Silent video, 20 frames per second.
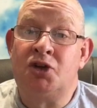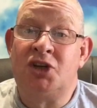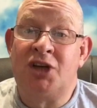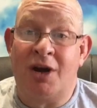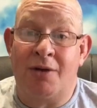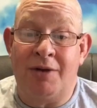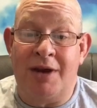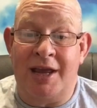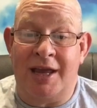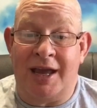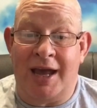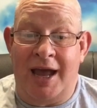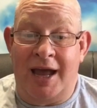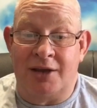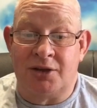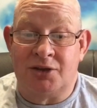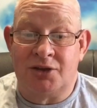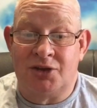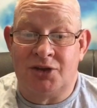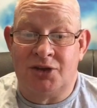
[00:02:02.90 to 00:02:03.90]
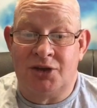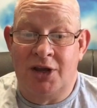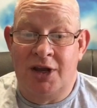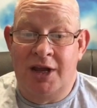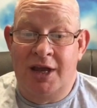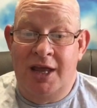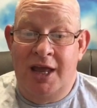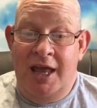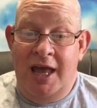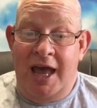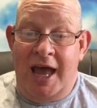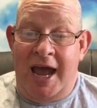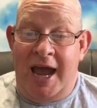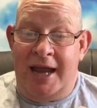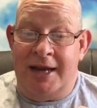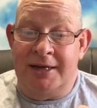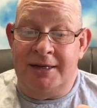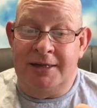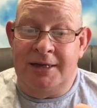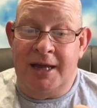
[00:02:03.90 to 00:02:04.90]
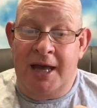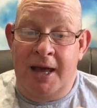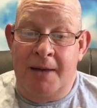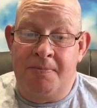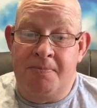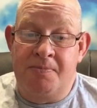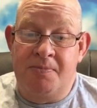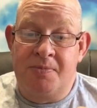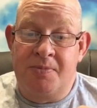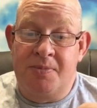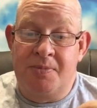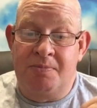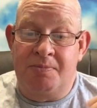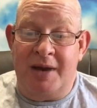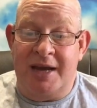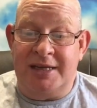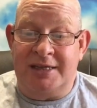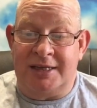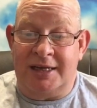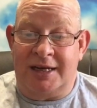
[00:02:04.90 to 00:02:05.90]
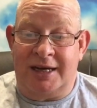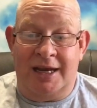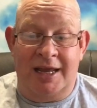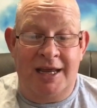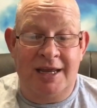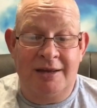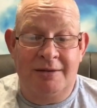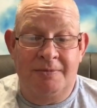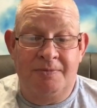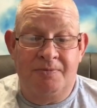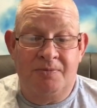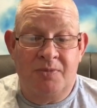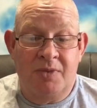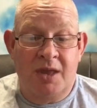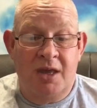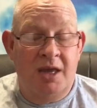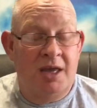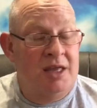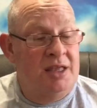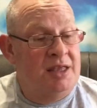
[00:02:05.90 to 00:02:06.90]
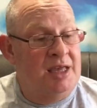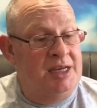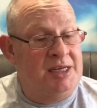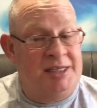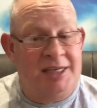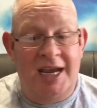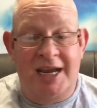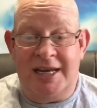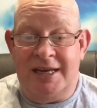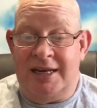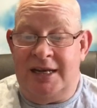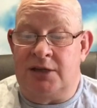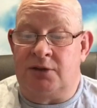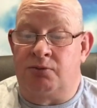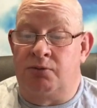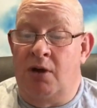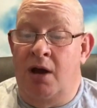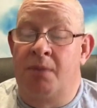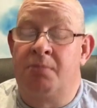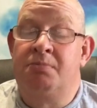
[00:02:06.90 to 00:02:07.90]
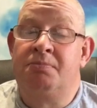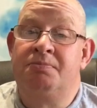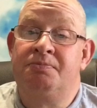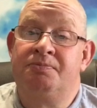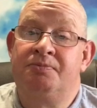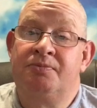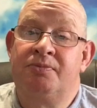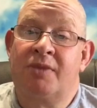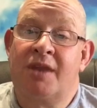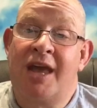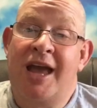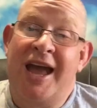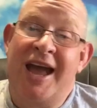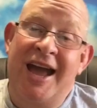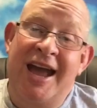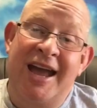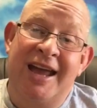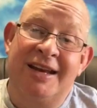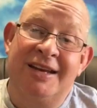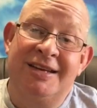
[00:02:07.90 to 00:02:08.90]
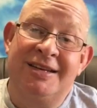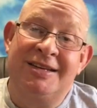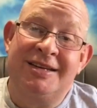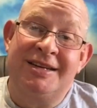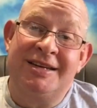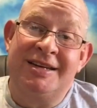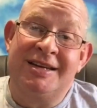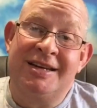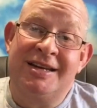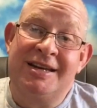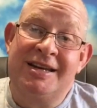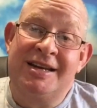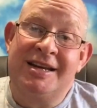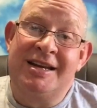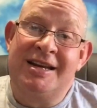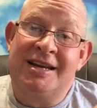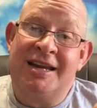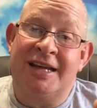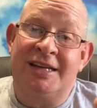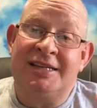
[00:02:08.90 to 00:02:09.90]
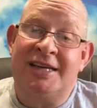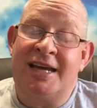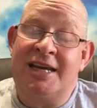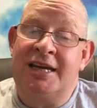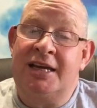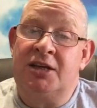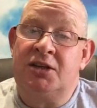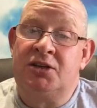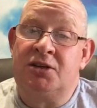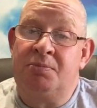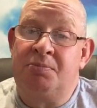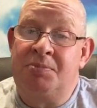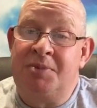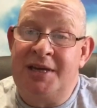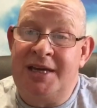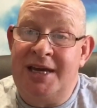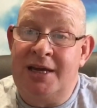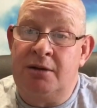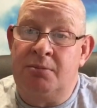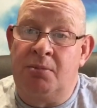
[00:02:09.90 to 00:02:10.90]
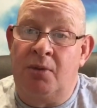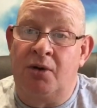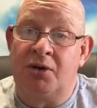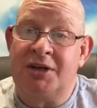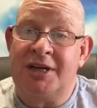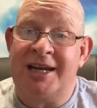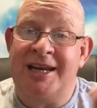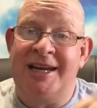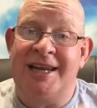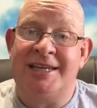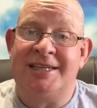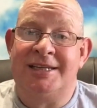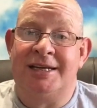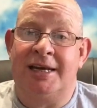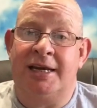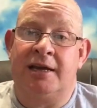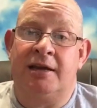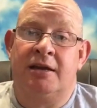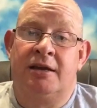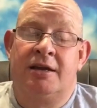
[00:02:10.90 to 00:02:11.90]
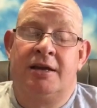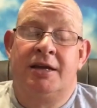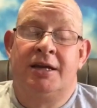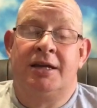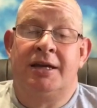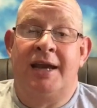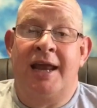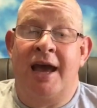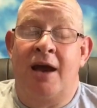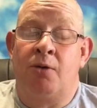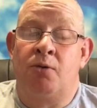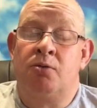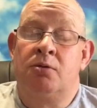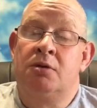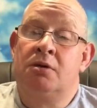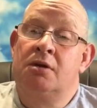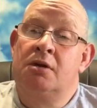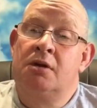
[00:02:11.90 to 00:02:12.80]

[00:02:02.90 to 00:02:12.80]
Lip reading: sherry casks. And basically they take this rum and they take it to Piedmont in Italy. Now,